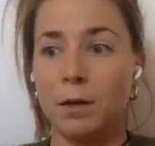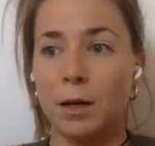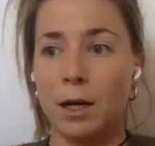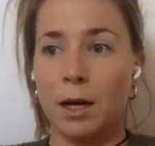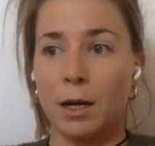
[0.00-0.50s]

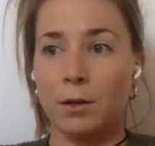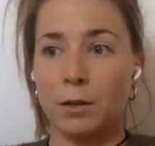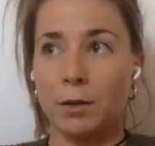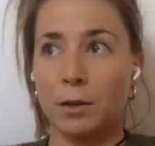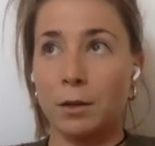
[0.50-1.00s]

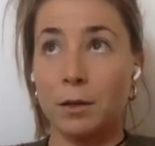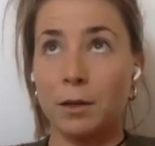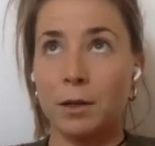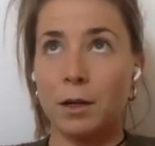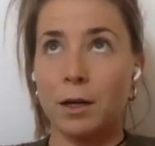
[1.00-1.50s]
I
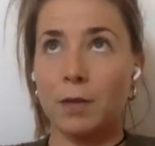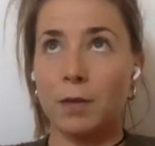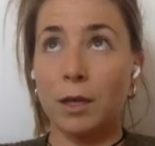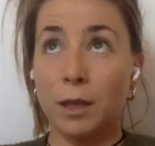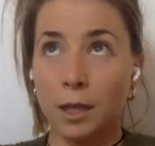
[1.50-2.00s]

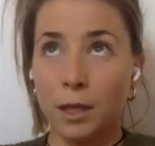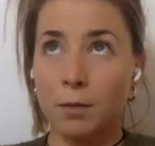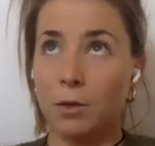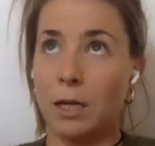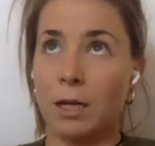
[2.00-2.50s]
really think
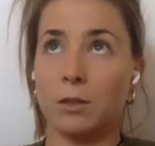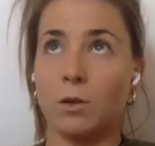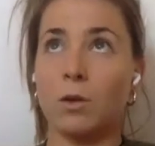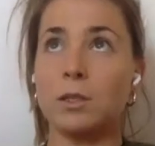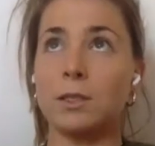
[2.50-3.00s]
about that
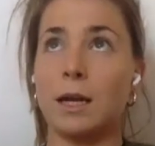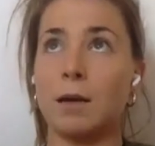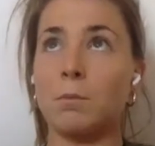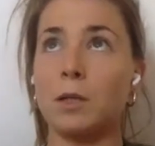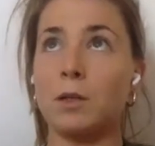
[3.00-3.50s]
all the
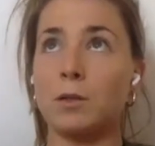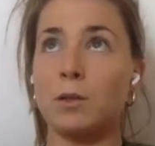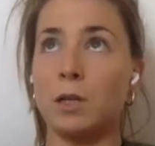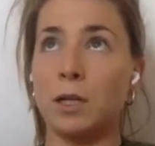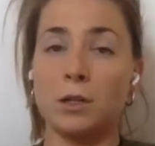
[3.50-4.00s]
time,
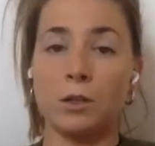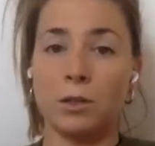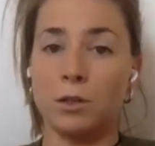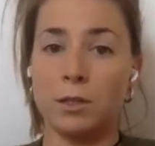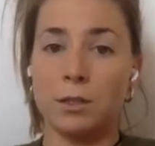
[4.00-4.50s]
because little
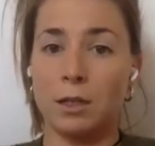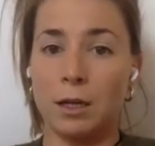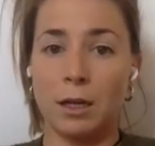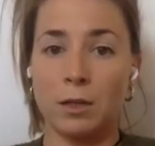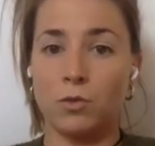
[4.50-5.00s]
girls
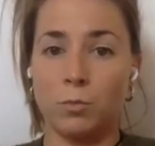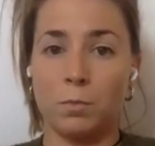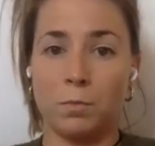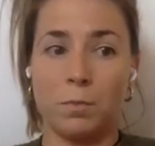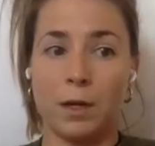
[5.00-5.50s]
has to
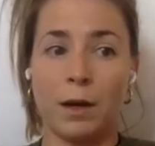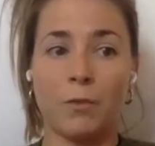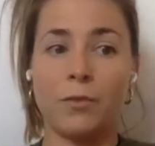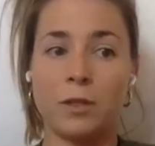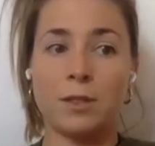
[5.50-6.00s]
have
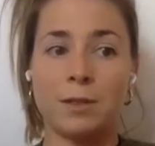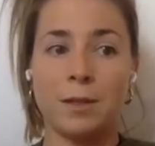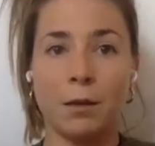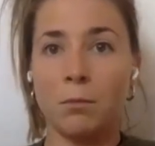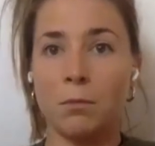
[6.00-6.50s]
the
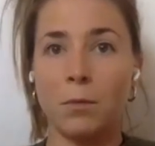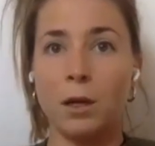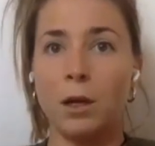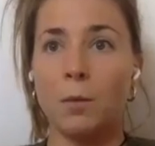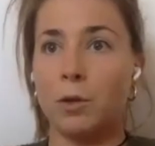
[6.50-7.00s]
same
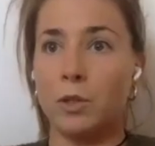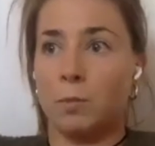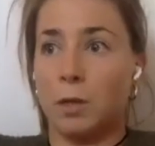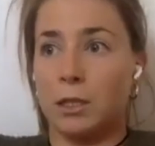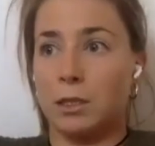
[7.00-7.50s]

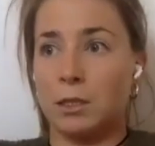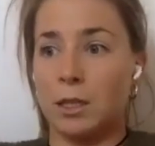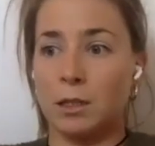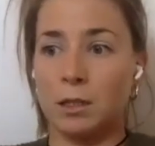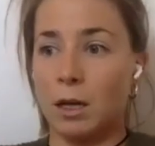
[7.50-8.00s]
possibilities
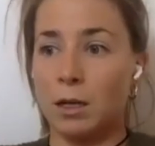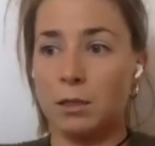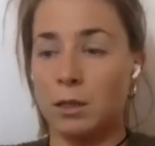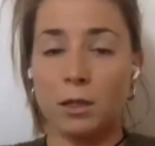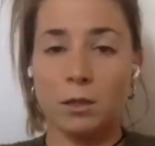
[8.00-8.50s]

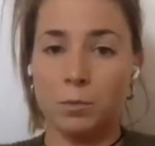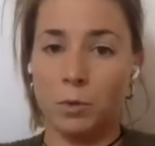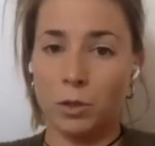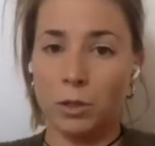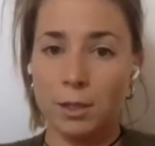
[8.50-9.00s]
as little
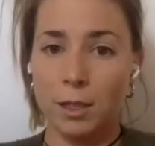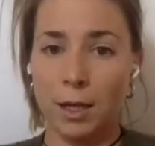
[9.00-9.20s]
boys.